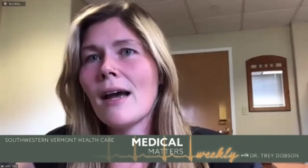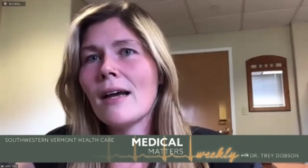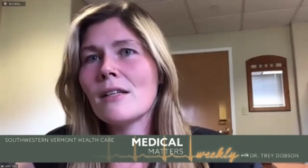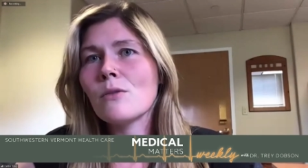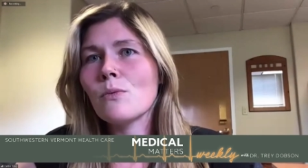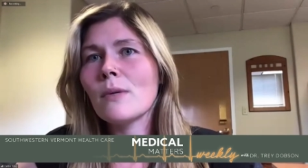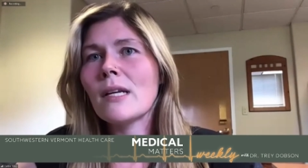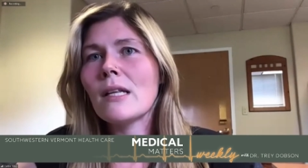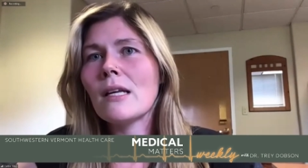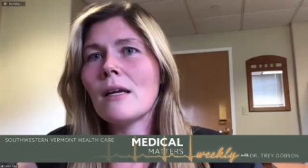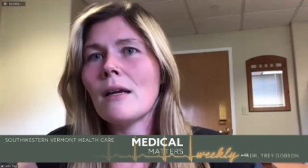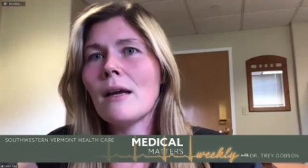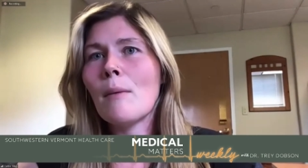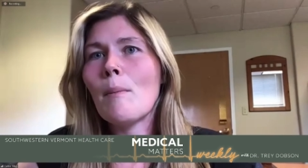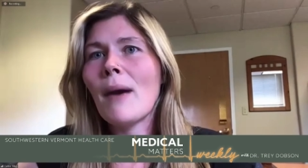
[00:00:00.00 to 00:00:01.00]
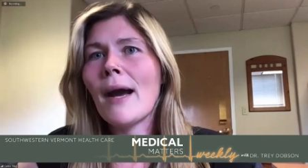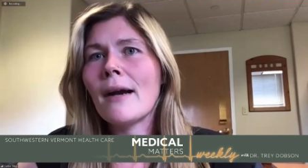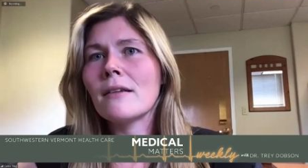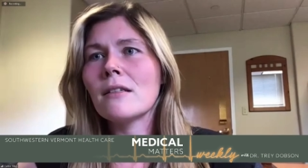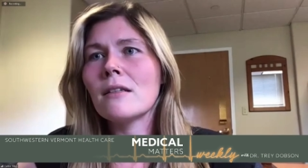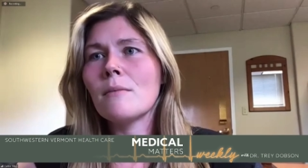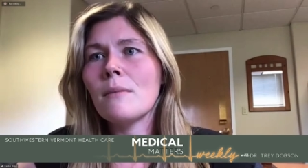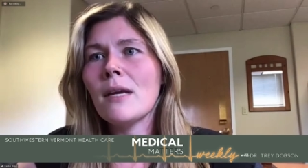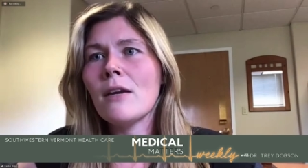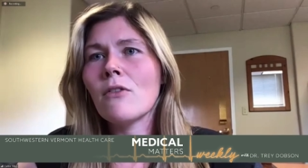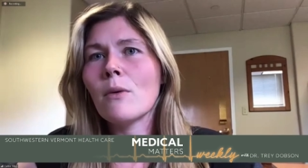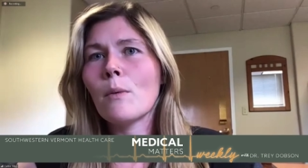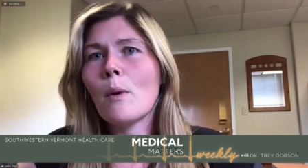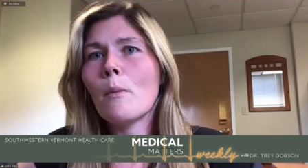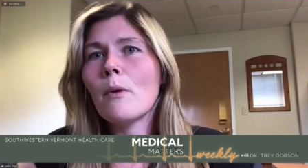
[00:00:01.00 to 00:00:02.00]
has really impacted me
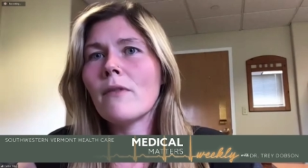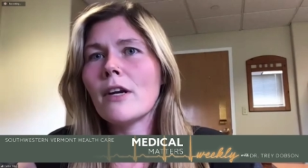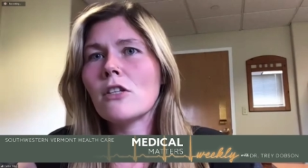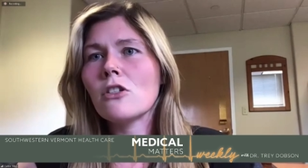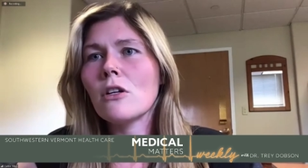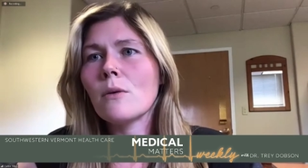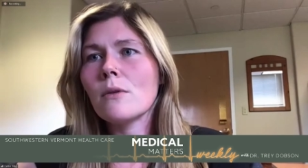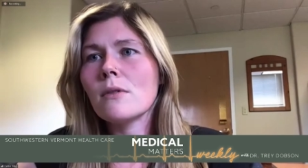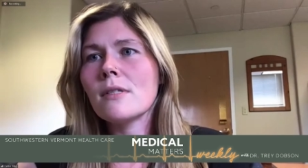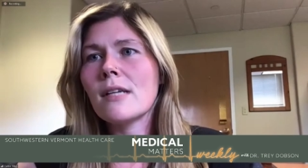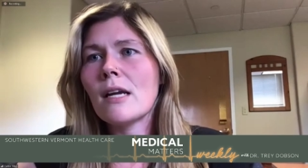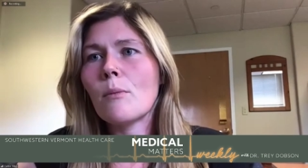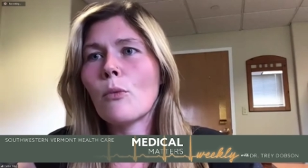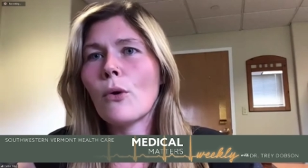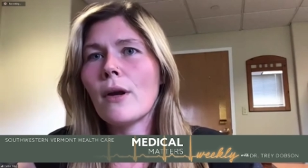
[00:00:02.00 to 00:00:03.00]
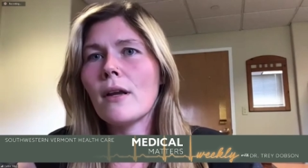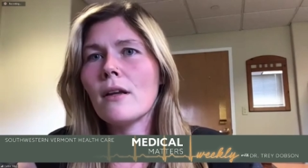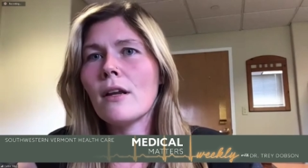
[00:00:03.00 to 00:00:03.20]
from a professional standpoint.